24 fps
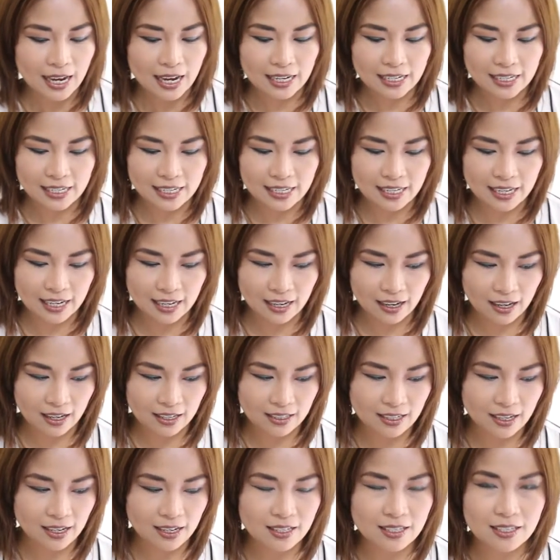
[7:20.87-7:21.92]

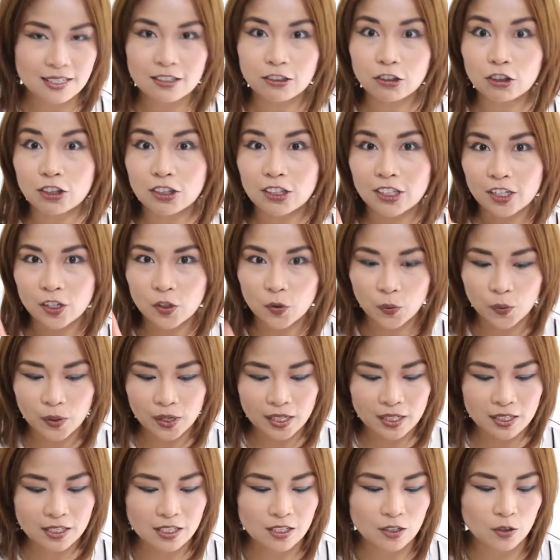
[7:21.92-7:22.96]
Again, it's
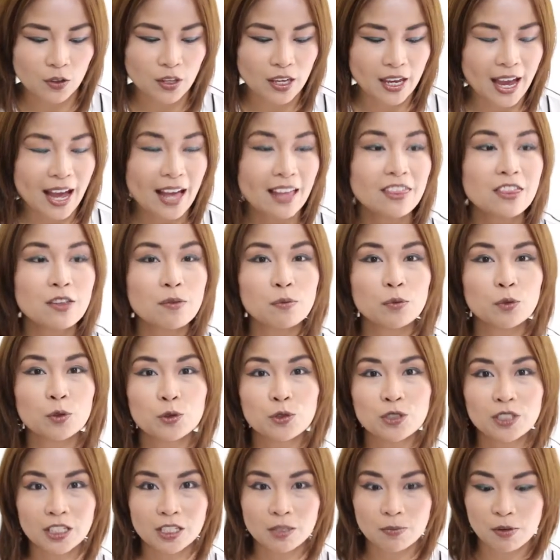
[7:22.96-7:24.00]
liquid. So they had the
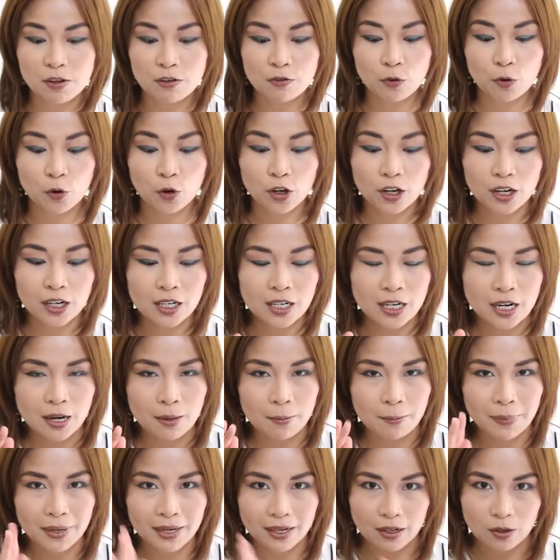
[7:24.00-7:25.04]
moon dust before,
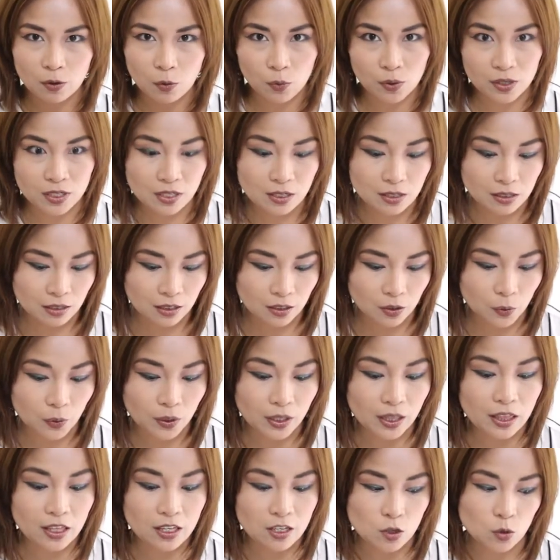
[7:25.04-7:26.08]
but it wasn't
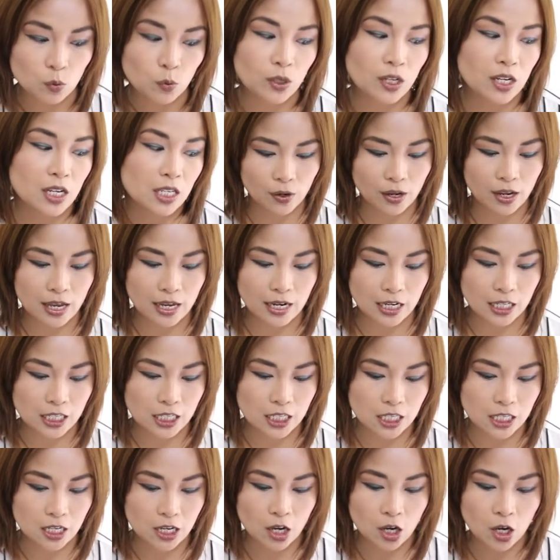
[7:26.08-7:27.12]
liquid this one. Is. And
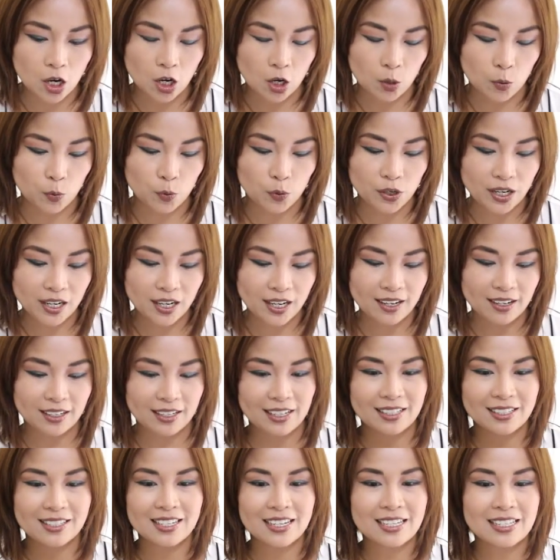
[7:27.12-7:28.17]
it's pretty
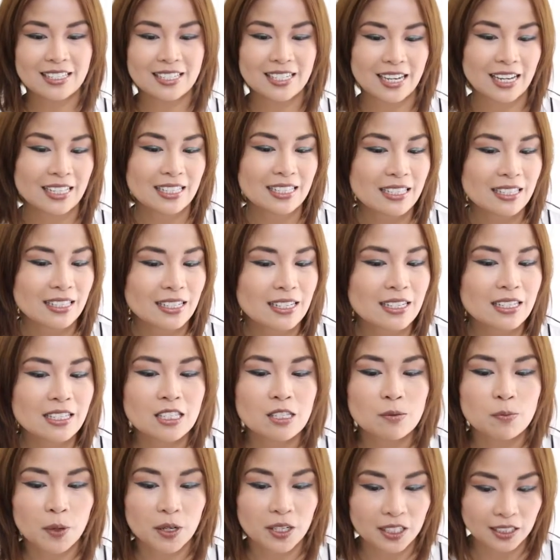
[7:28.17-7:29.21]
good. It's intensely
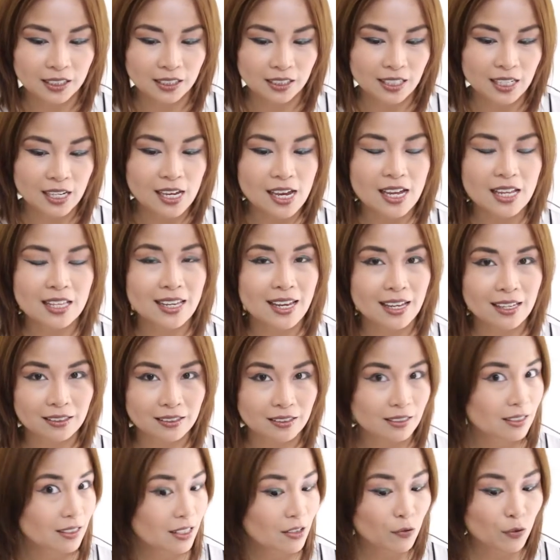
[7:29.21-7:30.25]
sparkly and
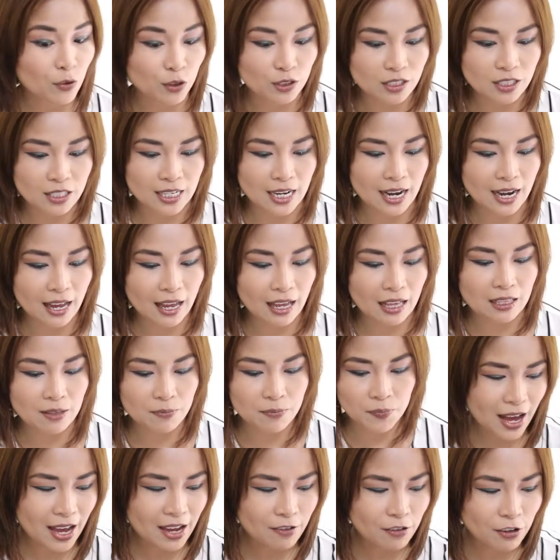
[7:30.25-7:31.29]
endlessly versatile.
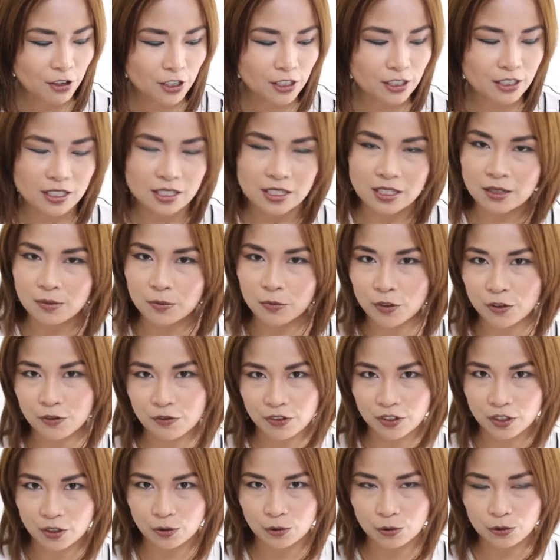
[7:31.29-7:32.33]
I've heard some
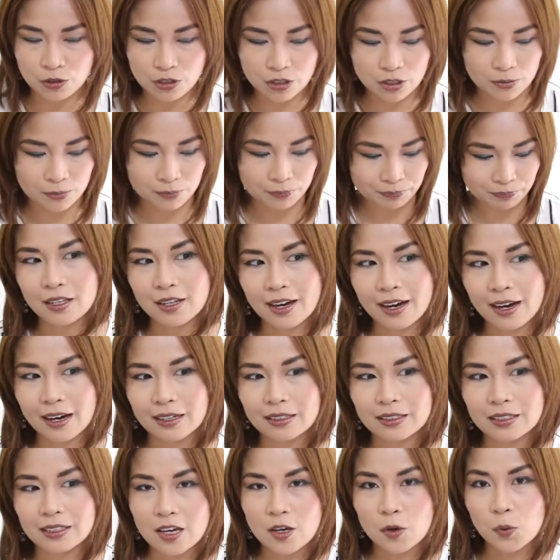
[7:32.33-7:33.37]
reviews
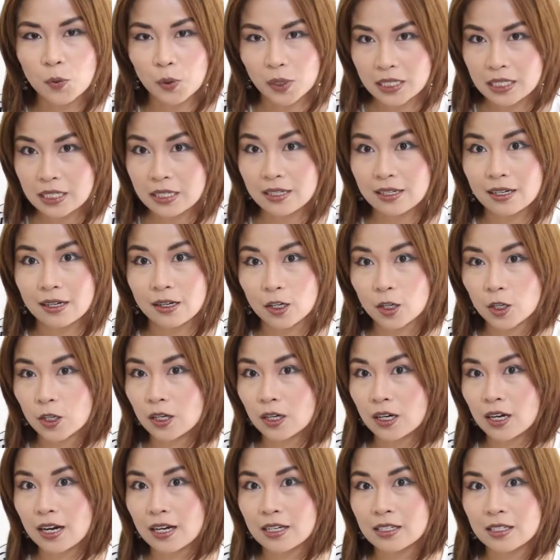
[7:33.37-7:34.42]
that it wasn't
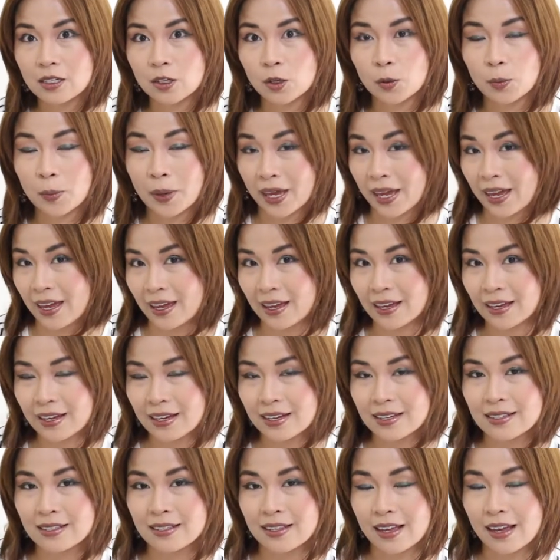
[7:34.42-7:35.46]
as
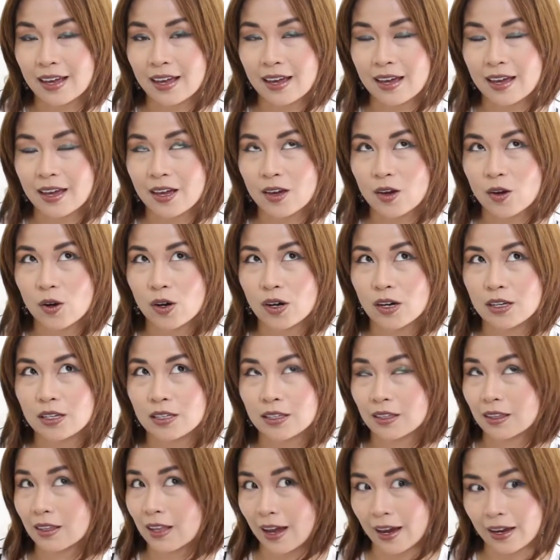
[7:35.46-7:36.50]
opaque as they
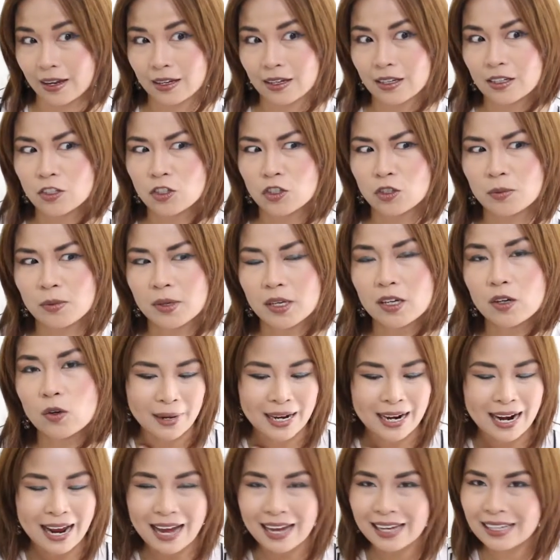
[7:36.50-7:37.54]
like it to be,
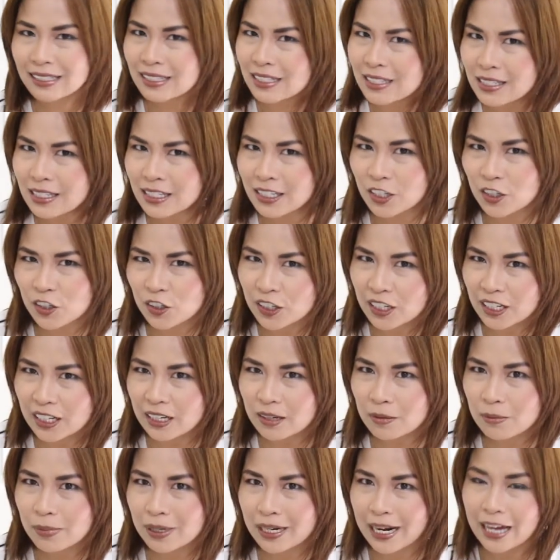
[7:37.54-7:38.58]
but I
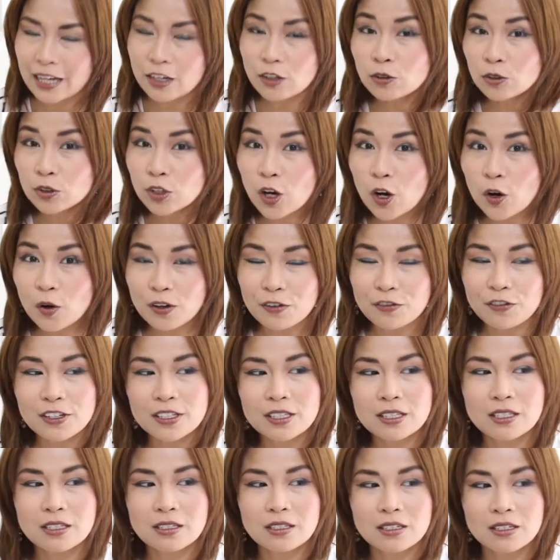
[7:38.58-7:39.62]
disagree. But I don't know if
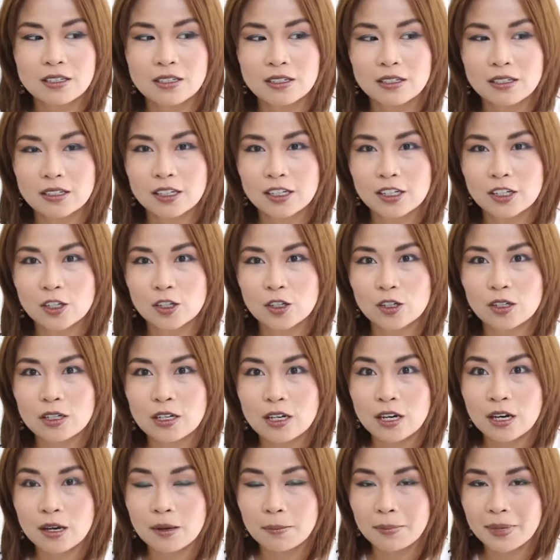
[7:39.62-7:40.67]
it's, you know,
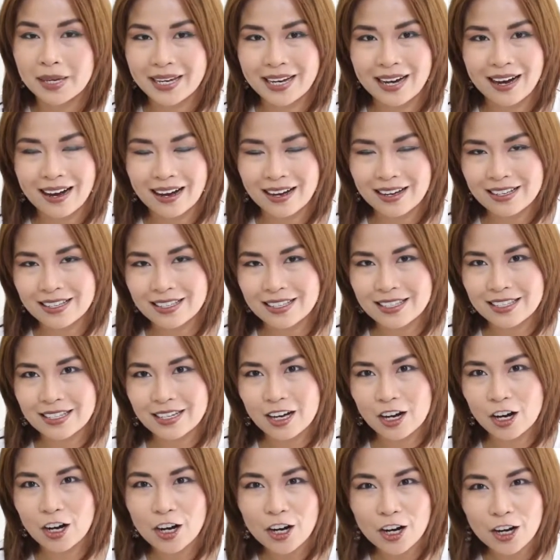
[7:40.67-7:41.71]
because
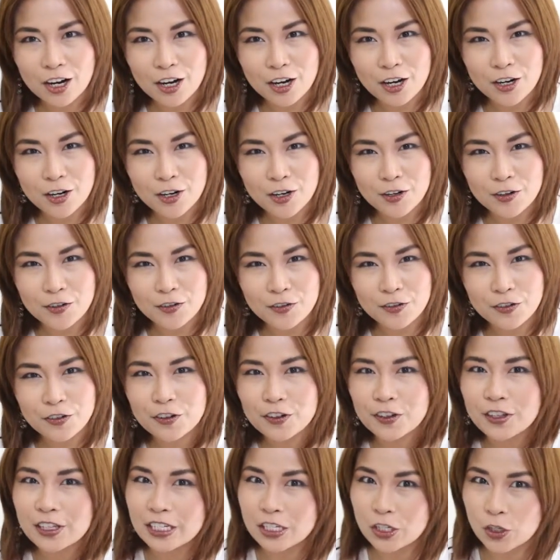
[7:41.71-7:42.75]
of
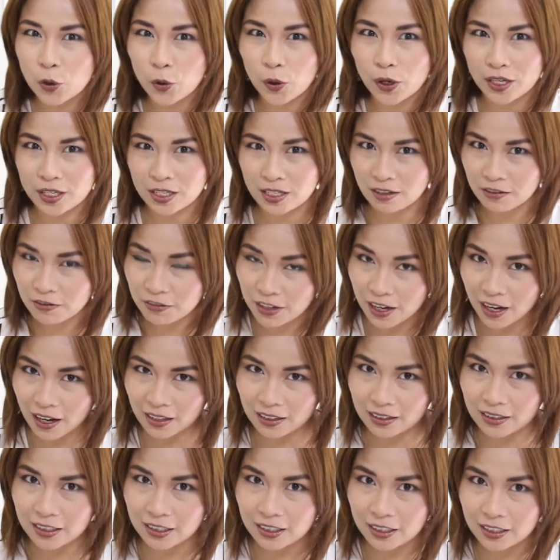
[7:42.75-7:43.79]
the choice of
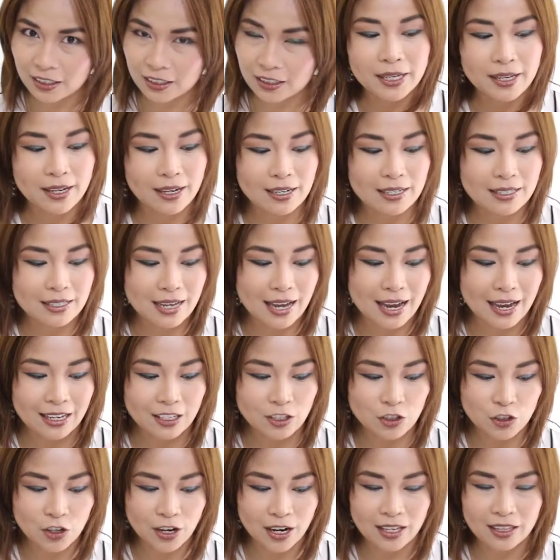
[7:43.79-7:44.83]
color, because
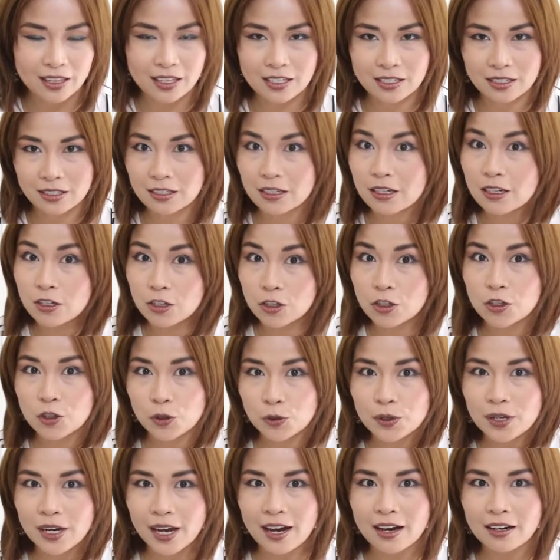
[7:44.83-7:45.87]
I tried this
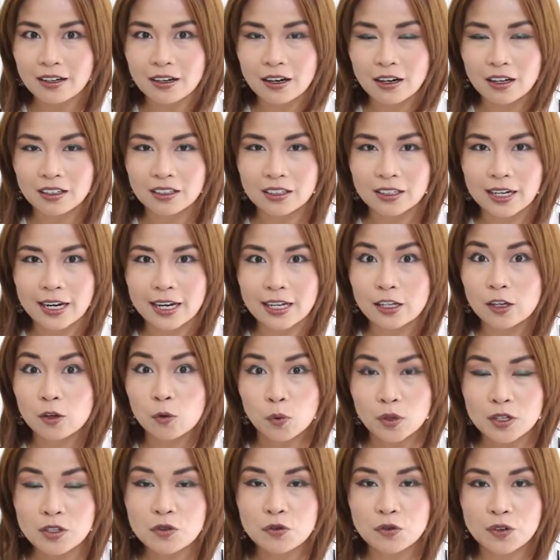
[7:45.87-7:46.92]
Zodiac color. It
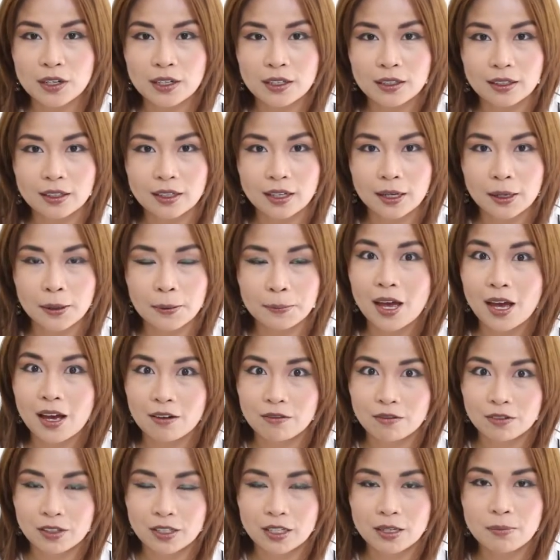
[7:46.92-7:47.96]
was really
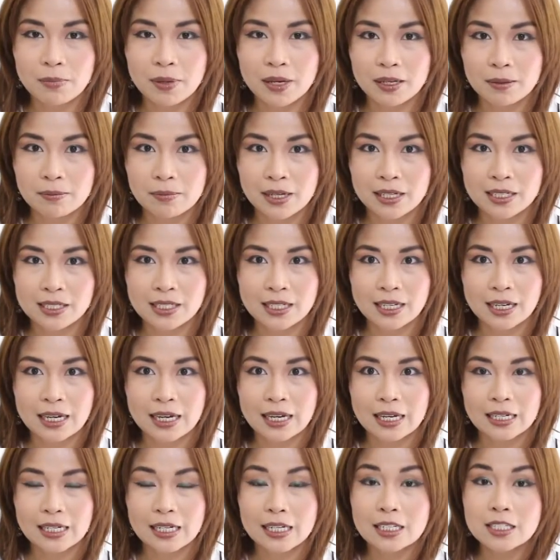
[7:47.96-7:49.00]
heavily
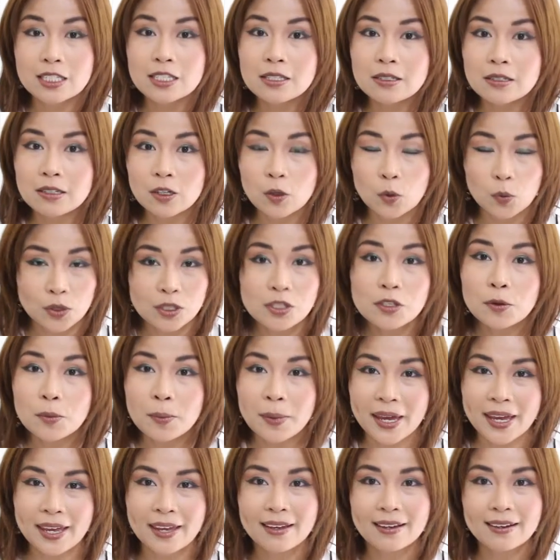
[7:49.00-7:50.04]
pigmented. It's It was
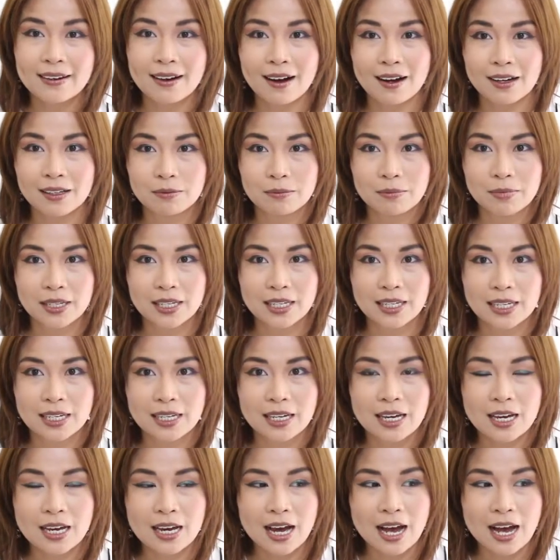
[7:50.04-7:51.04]
opaque on me.